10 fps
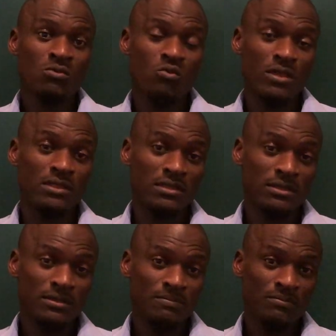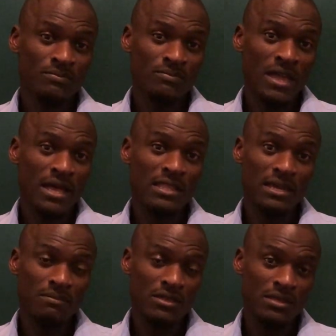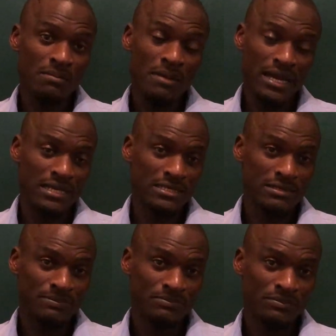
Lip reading: with the market.